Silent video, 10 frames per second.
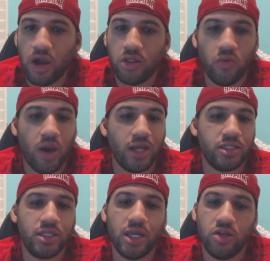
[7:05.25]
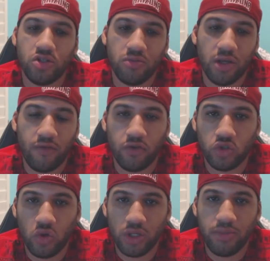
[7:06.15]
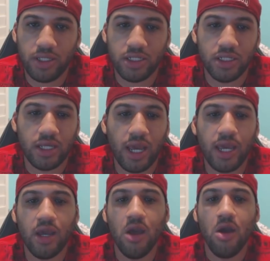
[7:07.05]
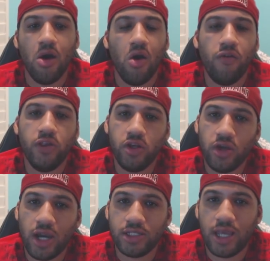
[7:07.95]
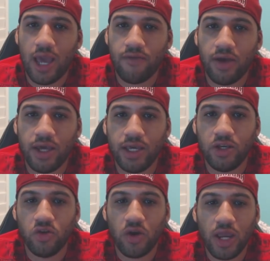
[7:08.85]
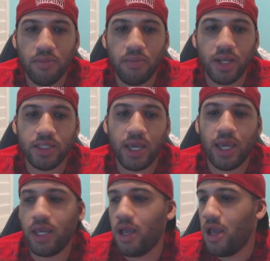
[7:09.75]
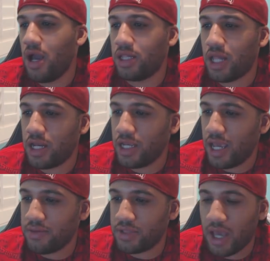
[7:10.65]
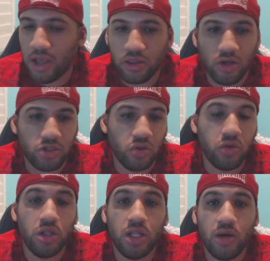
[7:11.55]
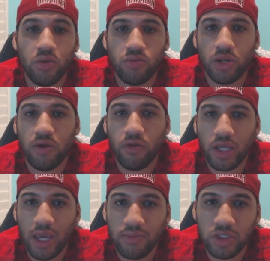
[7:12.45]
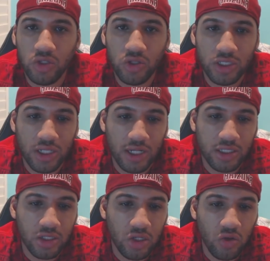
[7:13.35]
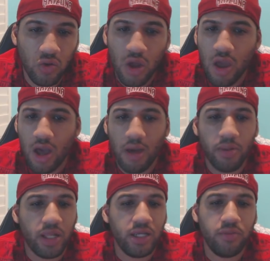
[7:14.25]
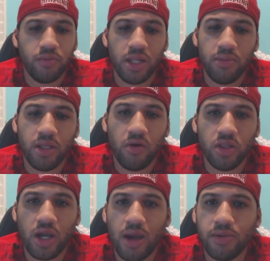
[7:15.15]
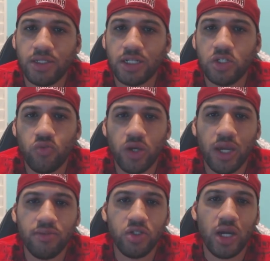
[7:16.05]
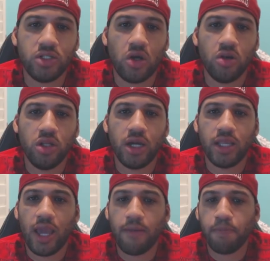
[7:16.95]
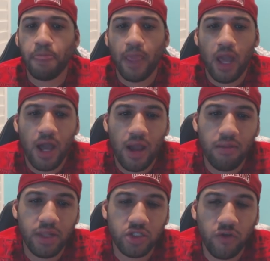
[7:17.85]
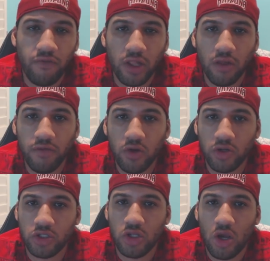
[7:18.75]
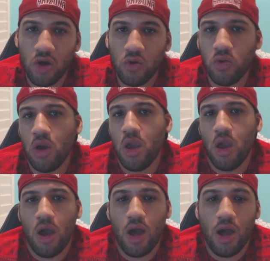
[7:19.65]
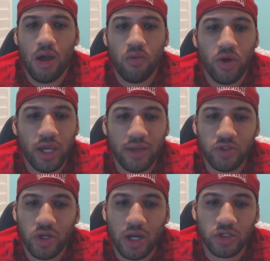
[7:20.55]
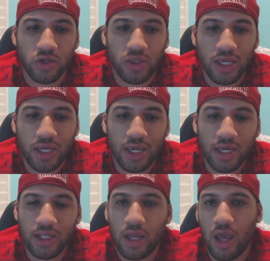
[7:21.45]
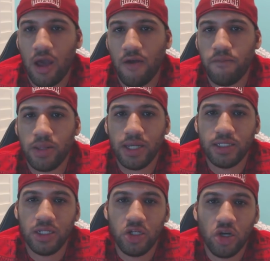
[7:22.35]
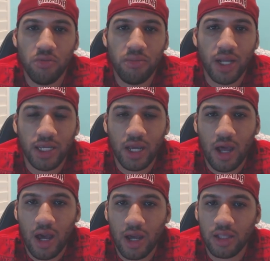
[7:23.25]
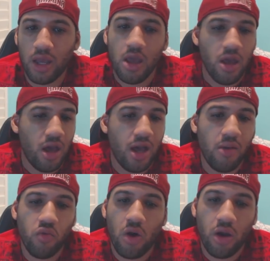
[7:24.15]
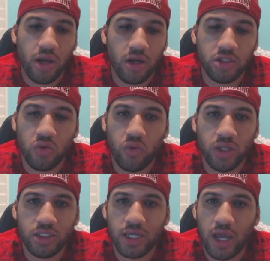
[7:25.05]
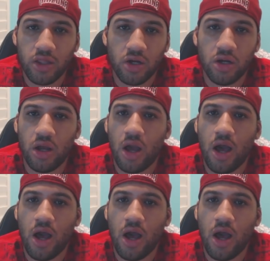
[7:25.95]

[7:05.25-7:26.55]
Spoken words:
Otherwise, thank you so much for joining me today. Hopefully you guys have a great Monday. A lot of games out there, so good luck with whatever games you decide to do. But let me know in the comment section what games you guys are looking at. Let your fellow viewers know what games you guys are thinking of placing your money on. We're all here to win together.